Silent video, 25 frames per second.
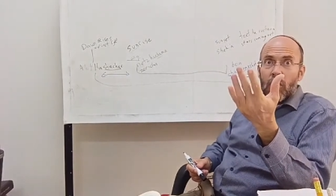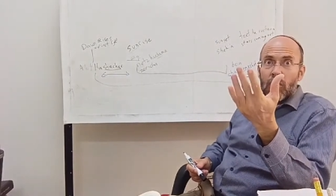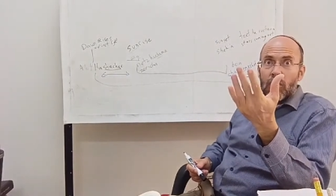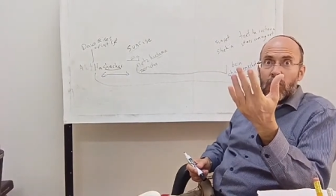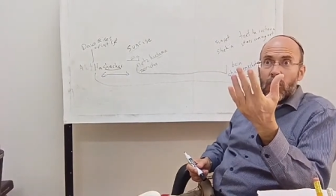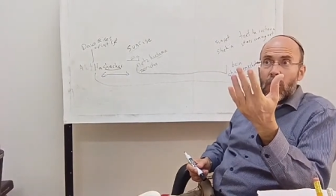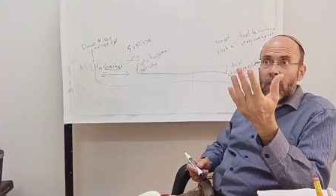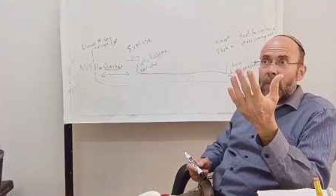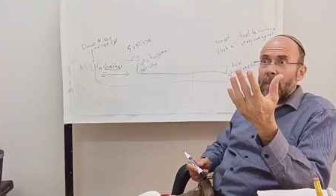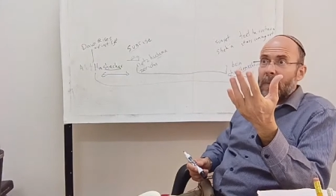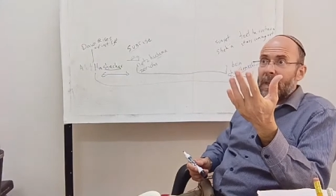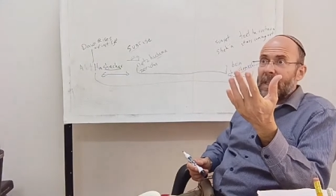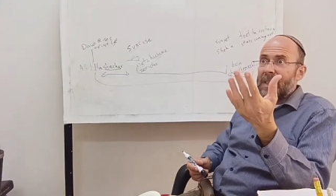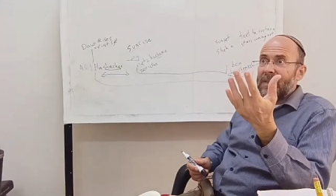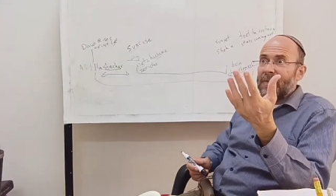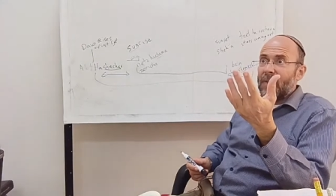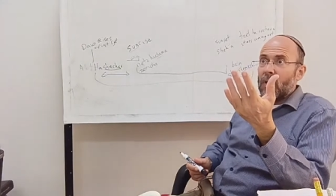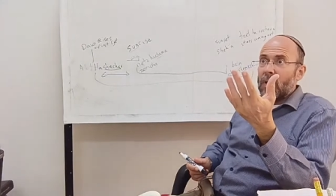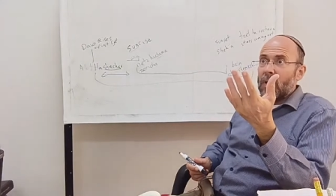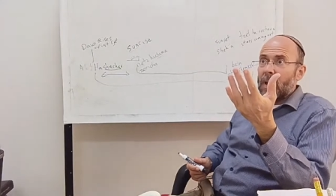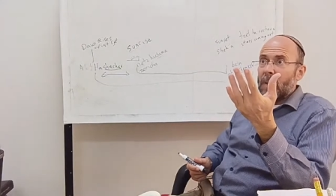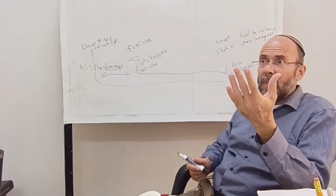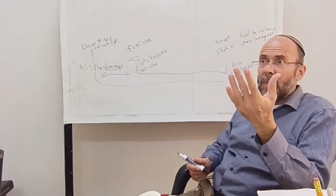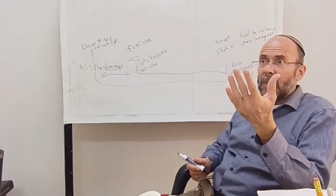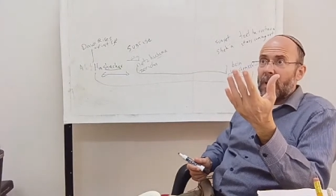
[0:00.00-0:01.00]
So the mitzvah
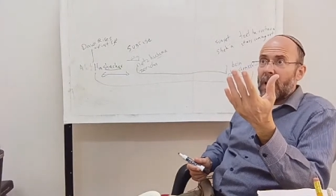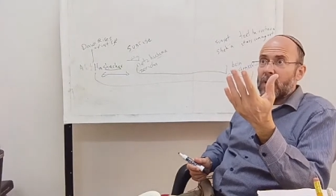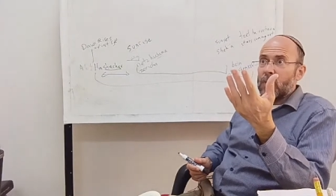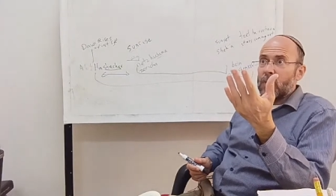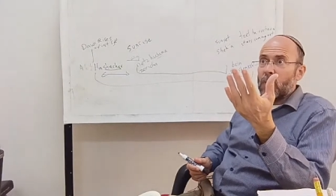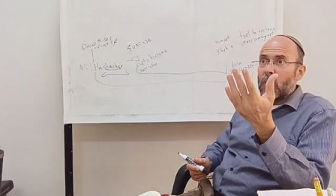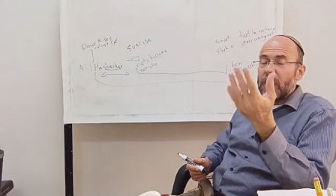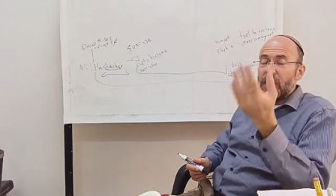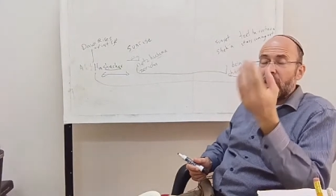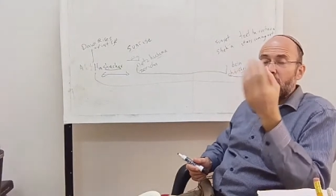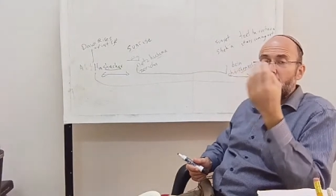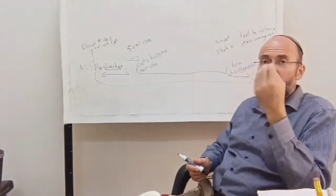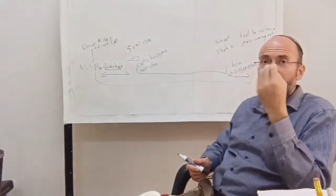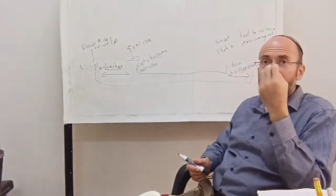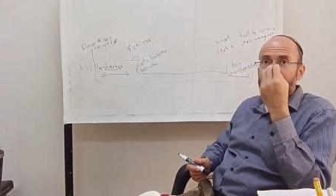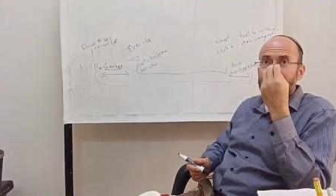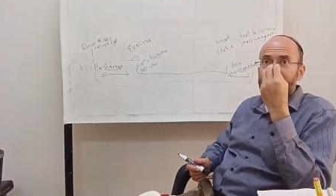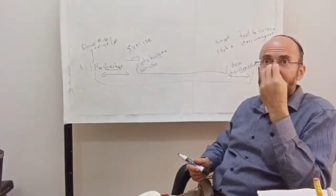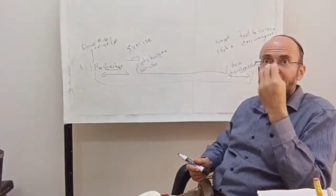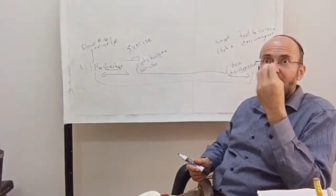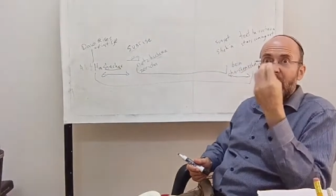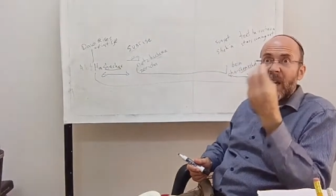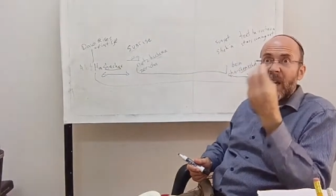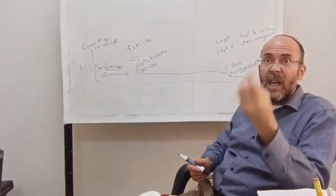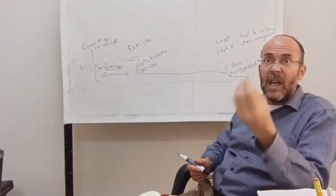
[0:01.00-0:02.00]
only applies when you can
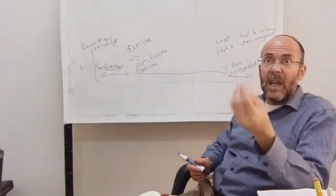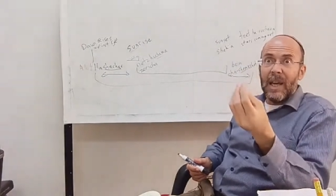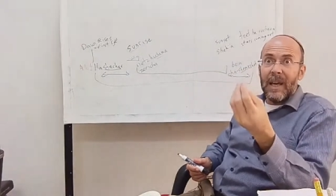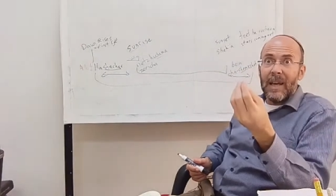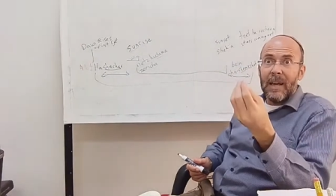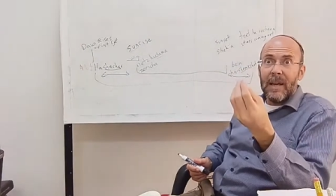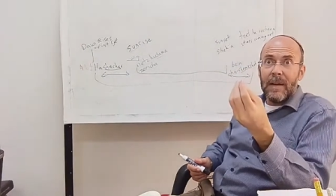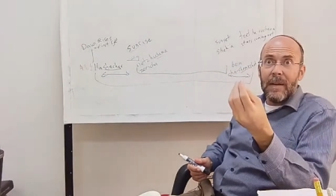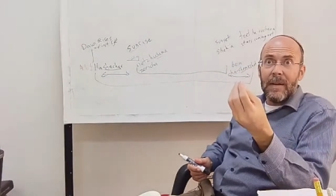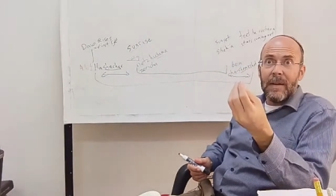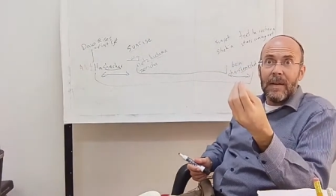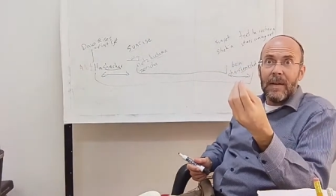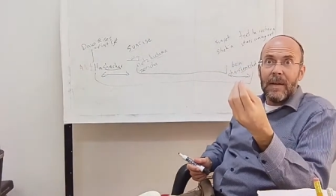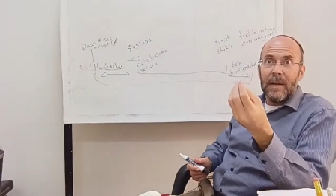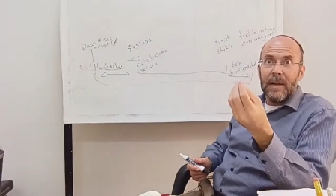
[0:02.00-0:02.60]
see.